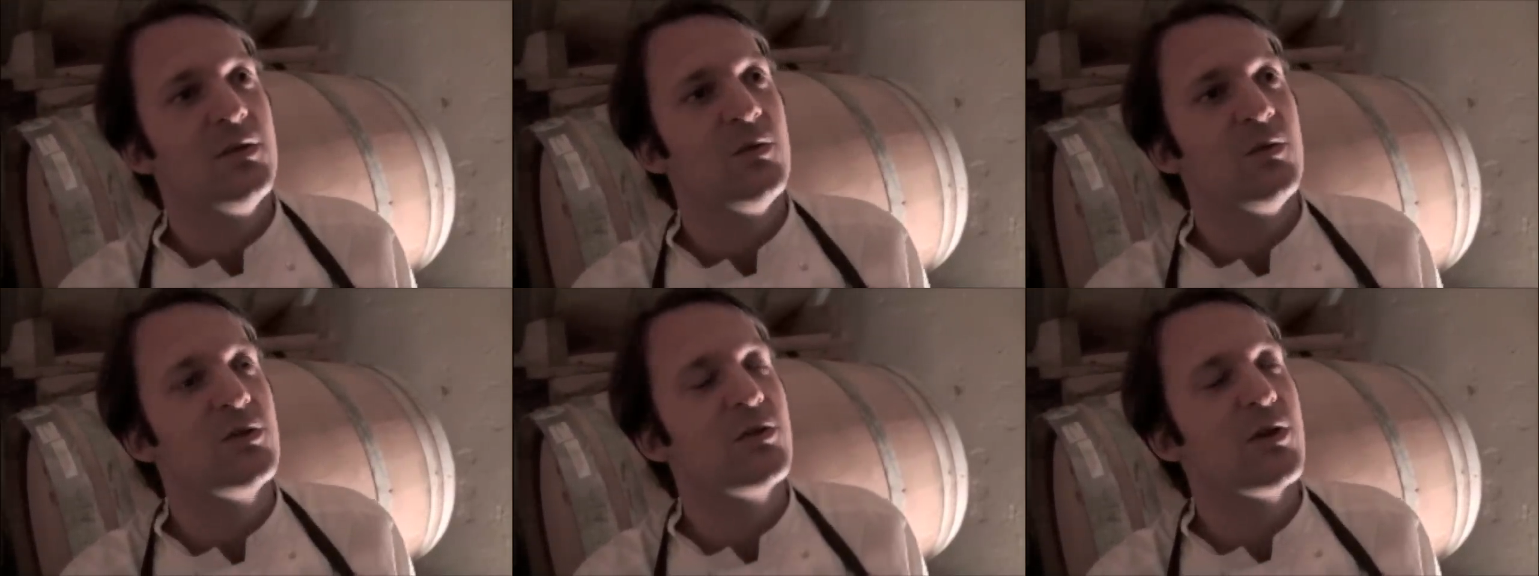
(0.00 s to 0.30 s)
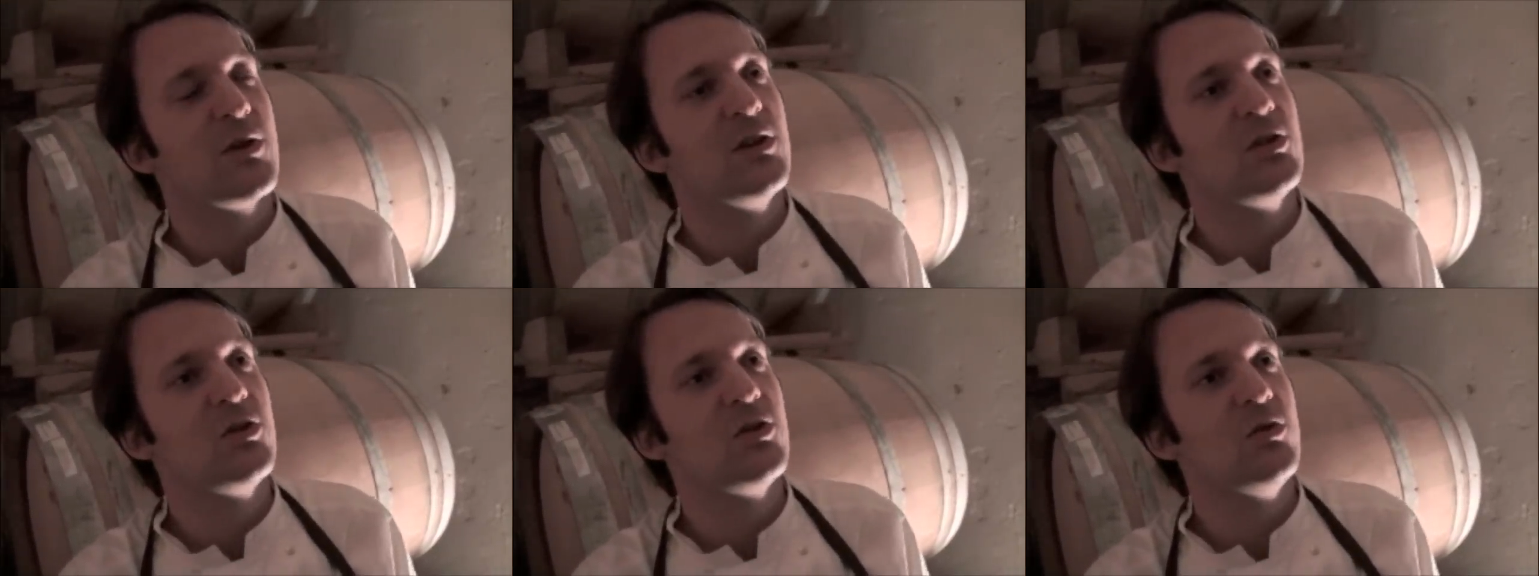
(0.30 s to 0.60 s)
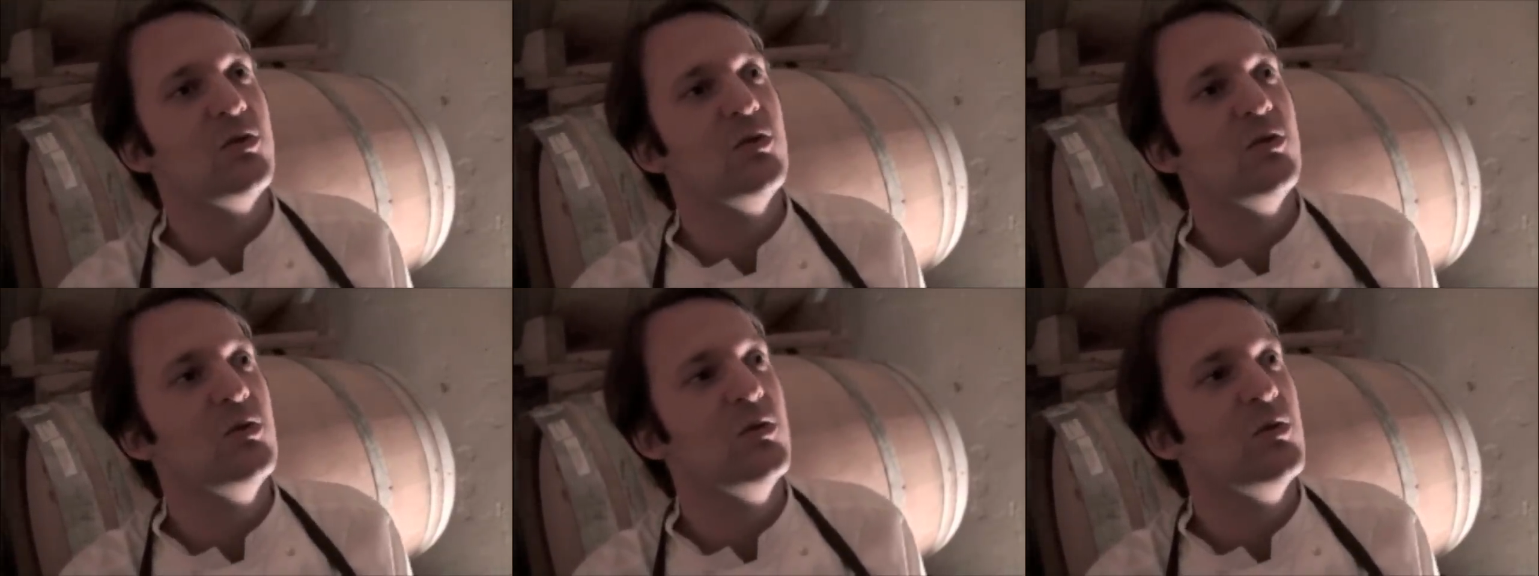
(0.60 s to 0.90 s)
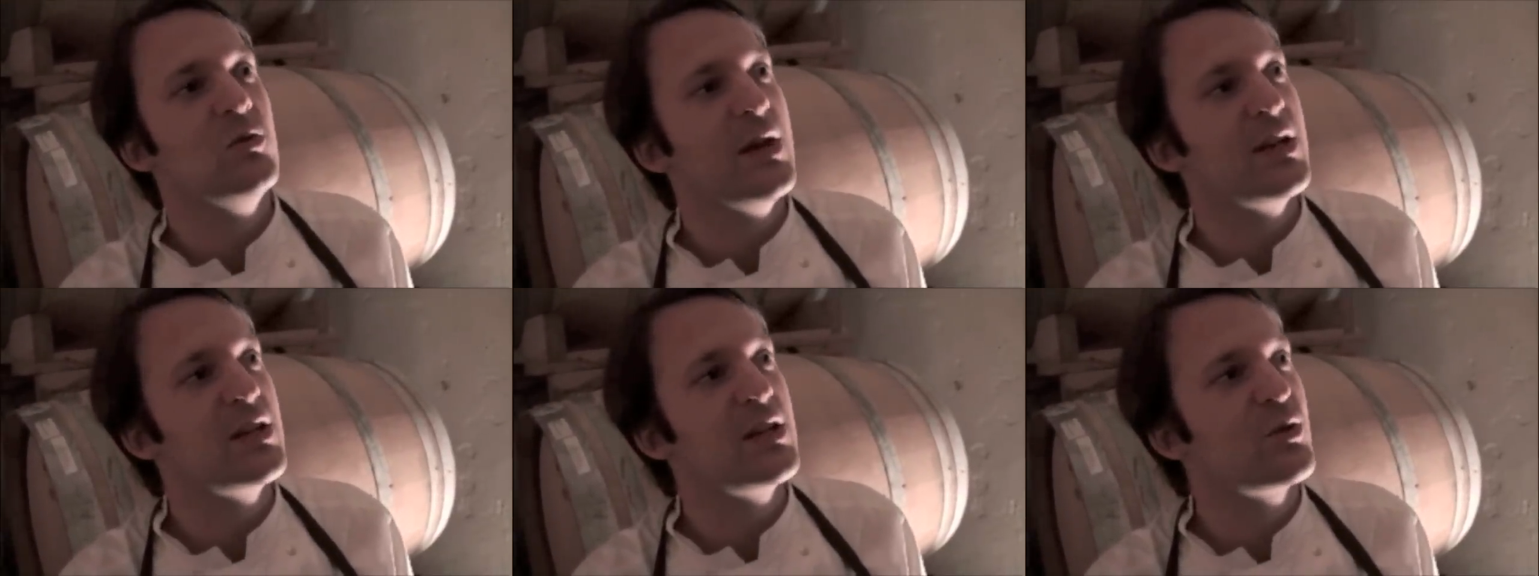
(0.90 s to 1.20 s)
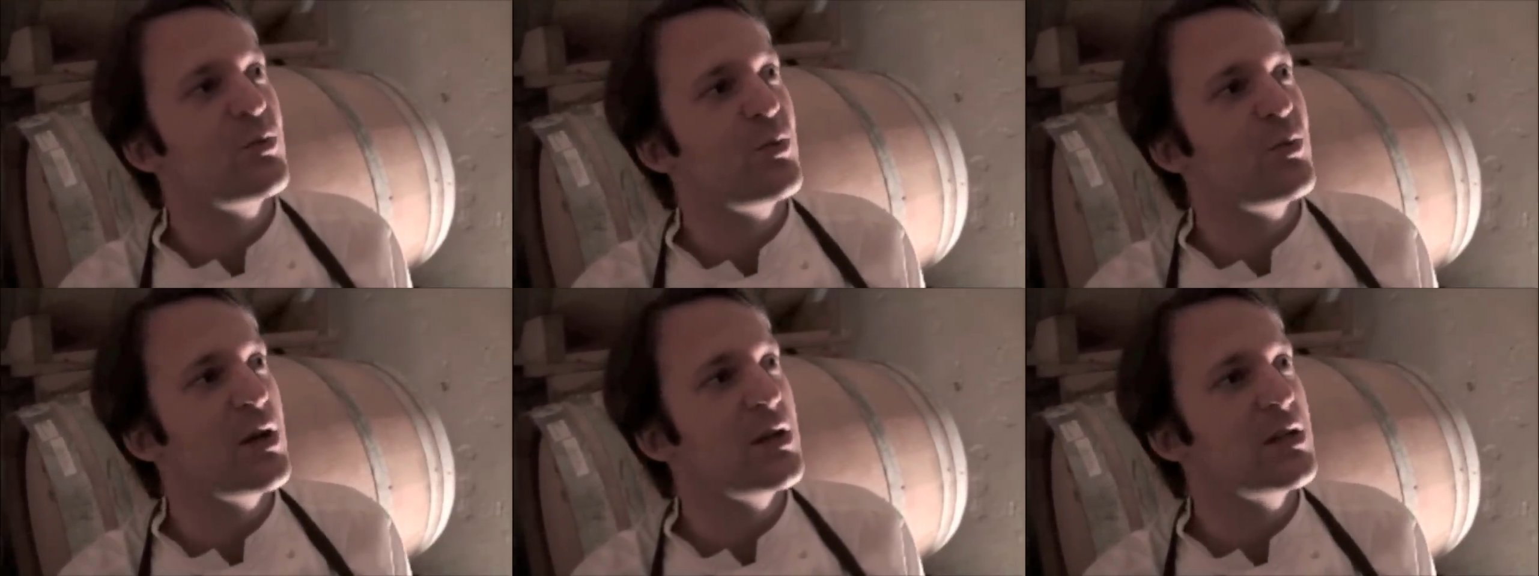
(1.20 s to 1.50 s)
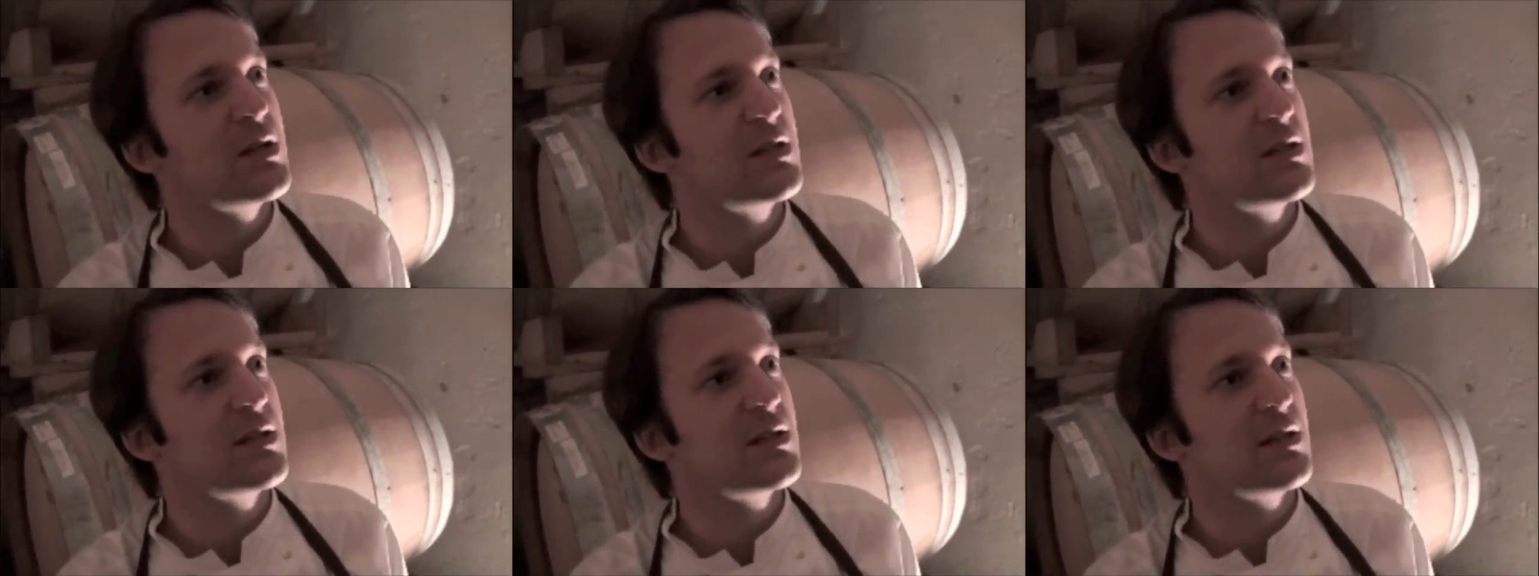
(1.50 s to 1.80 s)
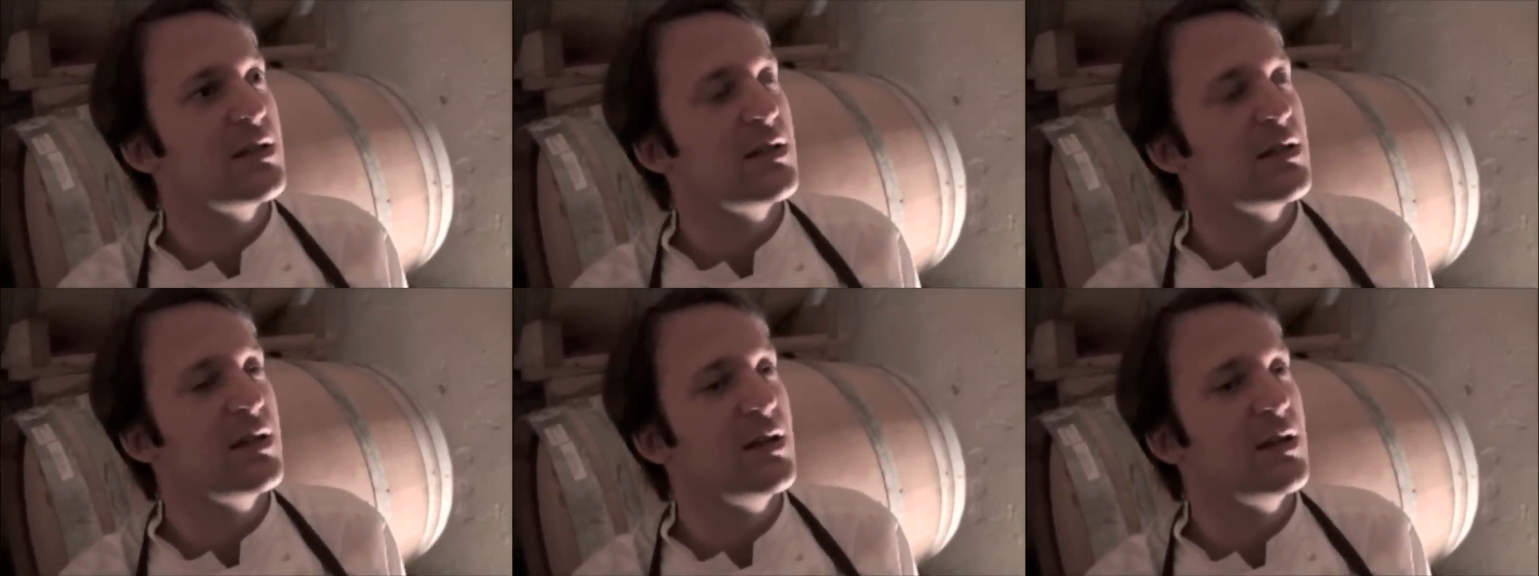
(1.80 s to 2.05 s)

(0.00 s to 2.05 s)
We try to express